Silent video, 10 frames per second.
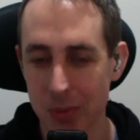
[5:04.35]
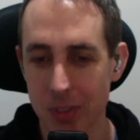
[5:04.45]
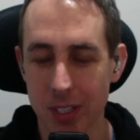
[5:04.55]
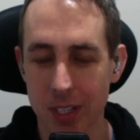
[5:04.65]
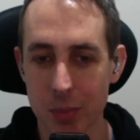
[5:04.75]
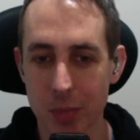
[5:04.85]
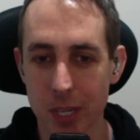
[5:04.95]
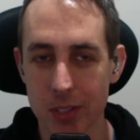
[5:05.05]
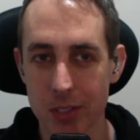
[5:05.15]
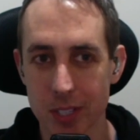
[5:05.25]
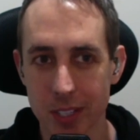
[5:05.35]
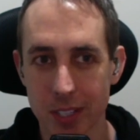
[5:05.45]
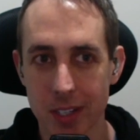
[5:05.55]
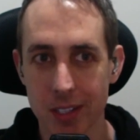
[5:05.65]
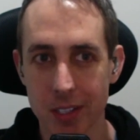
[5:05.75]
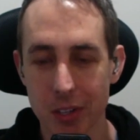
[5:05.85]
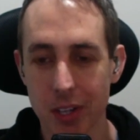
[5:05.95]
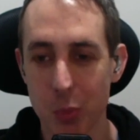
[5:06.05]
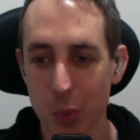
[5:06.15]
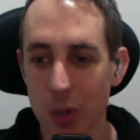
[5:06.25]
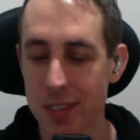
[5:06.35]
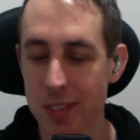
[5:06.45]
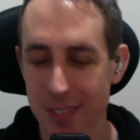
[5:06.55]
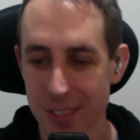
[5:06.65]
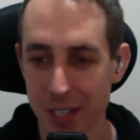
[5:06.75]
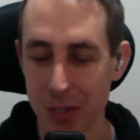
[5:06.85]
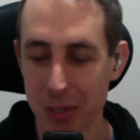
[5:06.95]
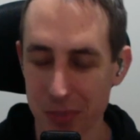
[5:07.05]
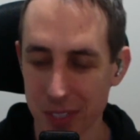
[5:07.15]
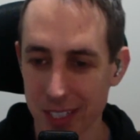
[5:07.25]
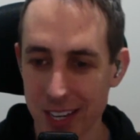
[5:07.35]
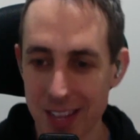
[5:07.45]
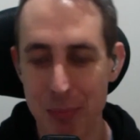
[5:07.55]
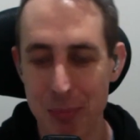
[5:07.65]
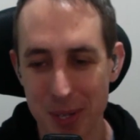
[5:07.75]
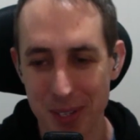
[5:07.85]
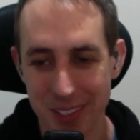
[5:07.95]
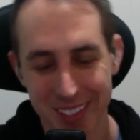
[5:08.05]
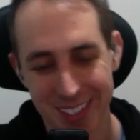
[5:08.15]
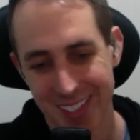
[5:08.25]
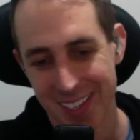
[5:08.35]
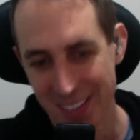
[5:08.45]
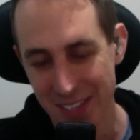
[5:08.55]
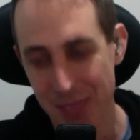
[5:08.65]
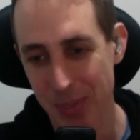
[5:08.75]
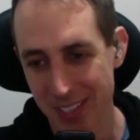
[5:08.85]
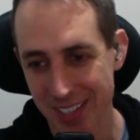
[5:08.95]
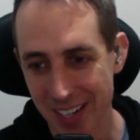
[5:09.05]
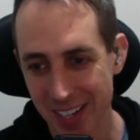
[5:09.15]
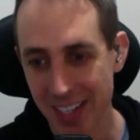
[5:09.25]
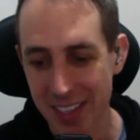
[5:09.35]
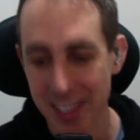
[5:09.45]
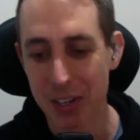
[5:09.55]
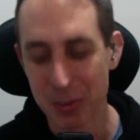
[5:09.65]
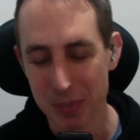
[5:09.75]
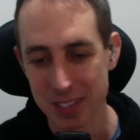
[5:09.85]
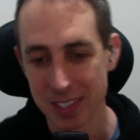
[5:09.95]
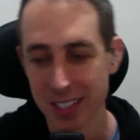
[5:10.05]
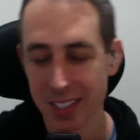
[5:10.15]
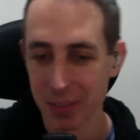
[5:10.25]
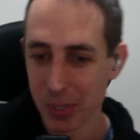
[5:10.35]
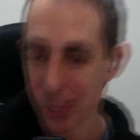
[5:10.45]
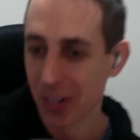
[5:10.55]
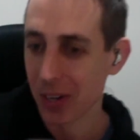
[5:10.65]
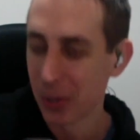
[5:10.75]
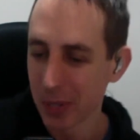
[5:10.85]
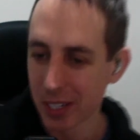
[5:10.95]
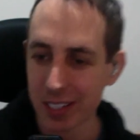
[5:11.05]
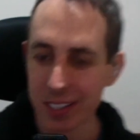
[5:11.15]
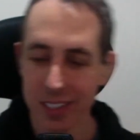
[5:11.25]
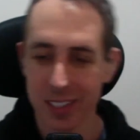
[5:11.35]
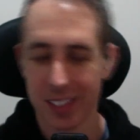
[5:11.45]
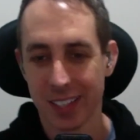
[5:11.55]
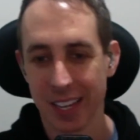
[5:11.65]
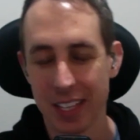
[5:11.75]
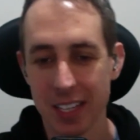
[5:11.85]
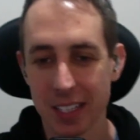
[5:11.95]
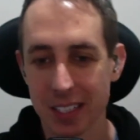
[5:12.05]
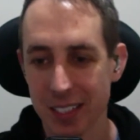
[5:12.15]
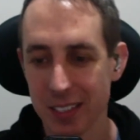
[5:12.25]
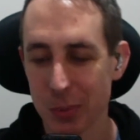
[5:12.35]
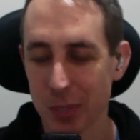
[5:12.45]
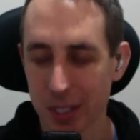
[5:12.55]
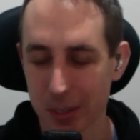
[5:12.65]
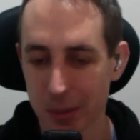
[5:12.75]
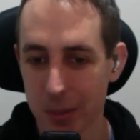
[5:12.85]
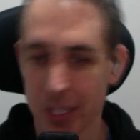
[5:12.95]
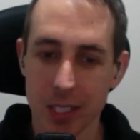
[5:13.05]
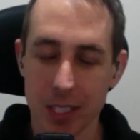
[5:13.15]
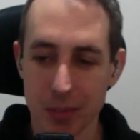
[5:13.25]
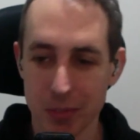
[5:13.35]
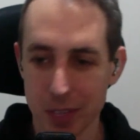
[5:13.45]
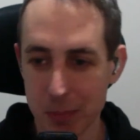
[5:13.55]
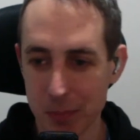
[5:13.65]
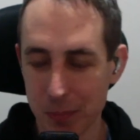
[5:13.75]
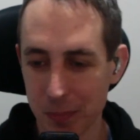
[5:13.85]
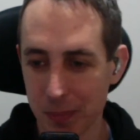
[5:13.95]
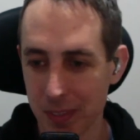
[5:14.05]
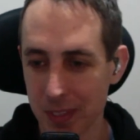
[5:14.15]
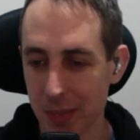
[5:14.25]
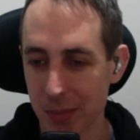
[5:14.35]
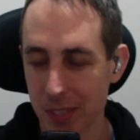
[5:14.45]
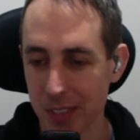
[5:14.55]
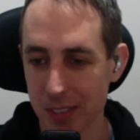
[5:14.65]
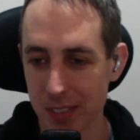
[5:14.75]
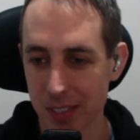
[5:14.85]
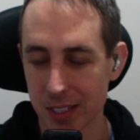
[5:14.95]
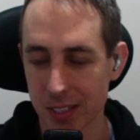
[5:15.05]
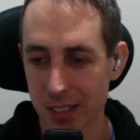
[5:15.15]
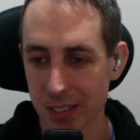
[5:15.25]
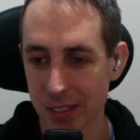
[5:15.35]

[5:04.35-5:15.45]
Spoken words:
we realized, because United was Young and Free, because that's what it started. And then obviously we got older, and the young kids were like, oh, we need to give them something to,